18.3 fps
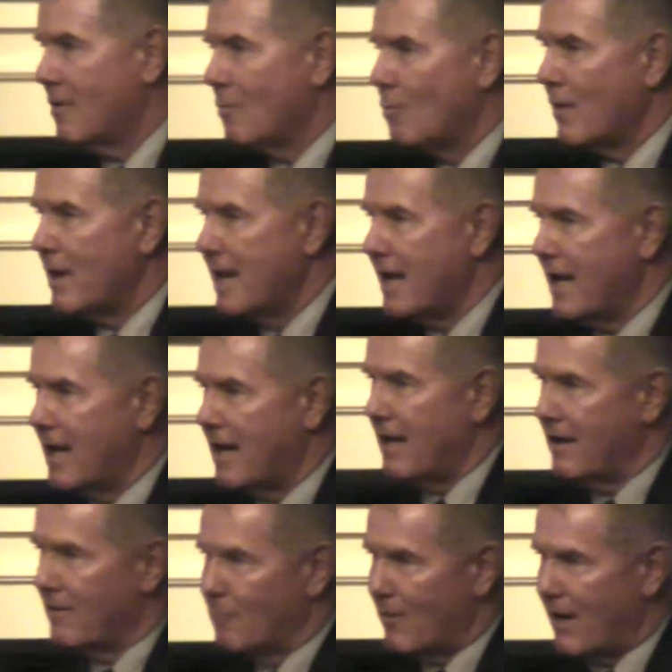We
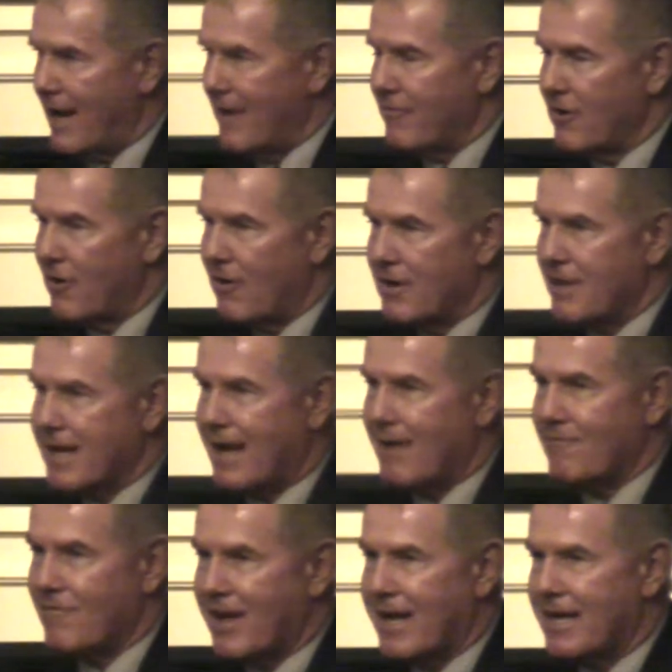were having a hard
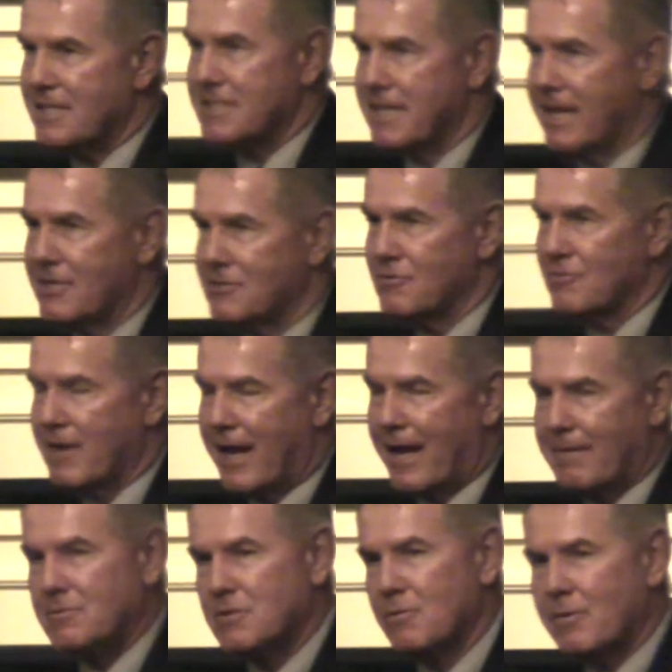time finding a scheduled
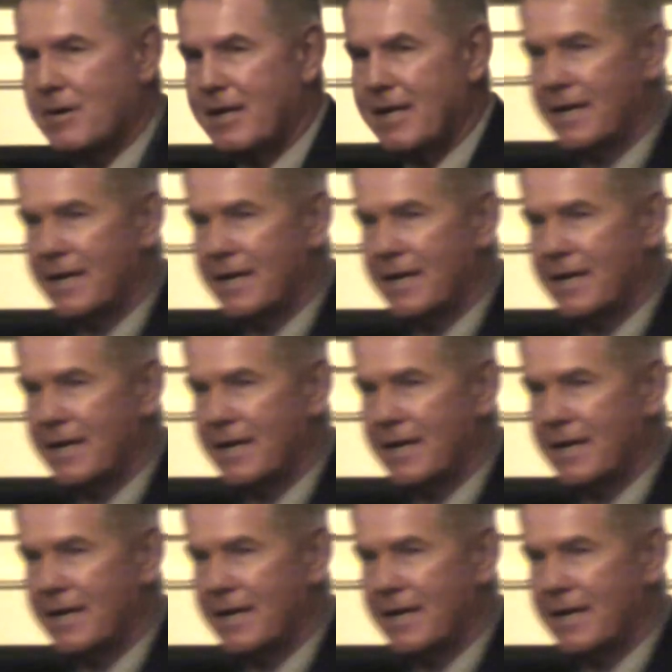game, so we